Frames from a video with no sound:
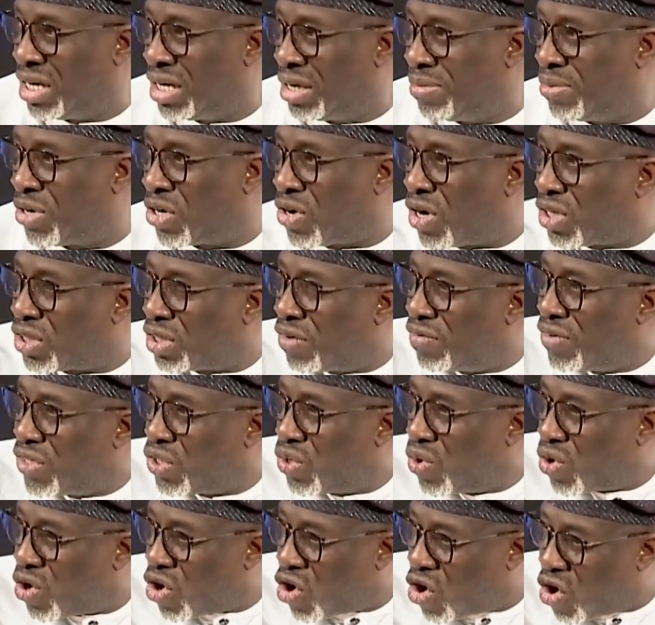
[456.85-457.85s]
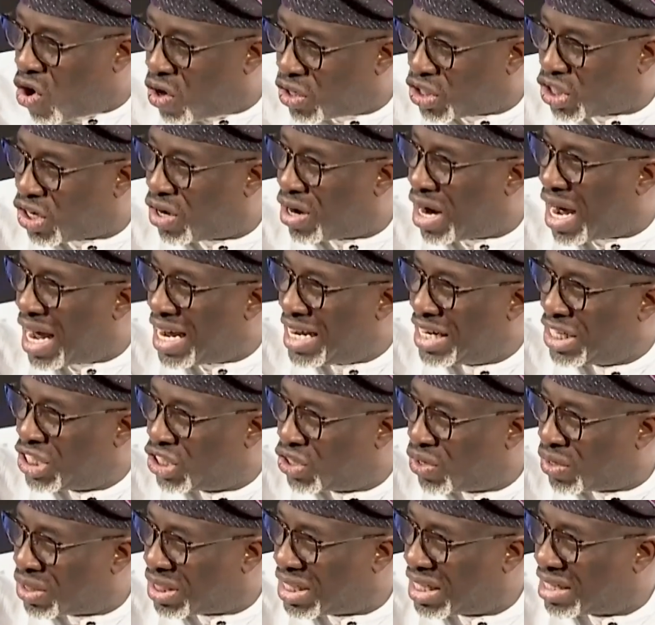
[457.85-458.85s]
because of his own cultural
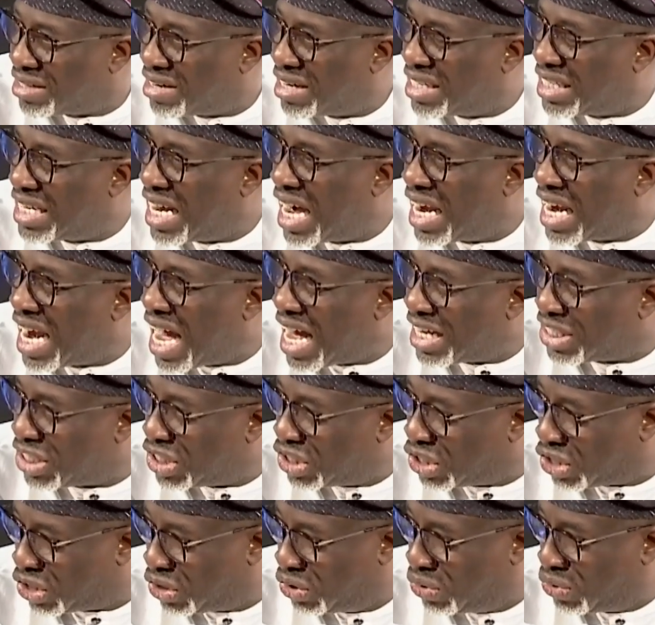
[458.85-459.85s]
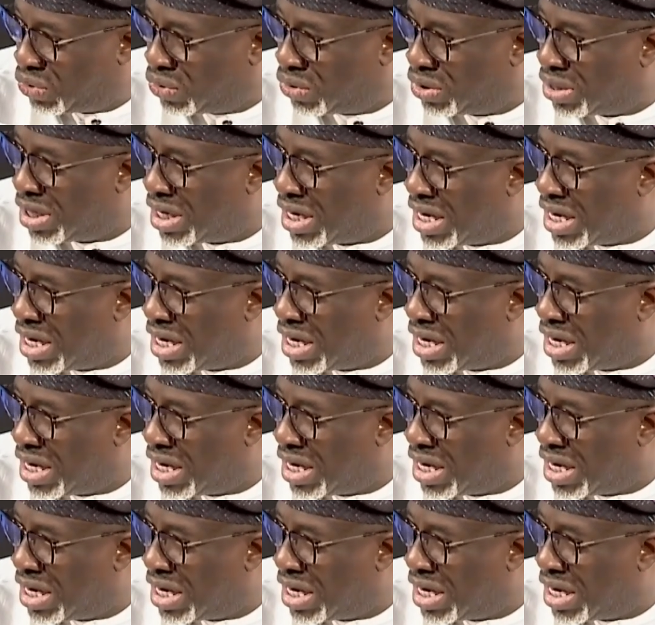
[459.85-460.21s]
idiosyncrasy and attitude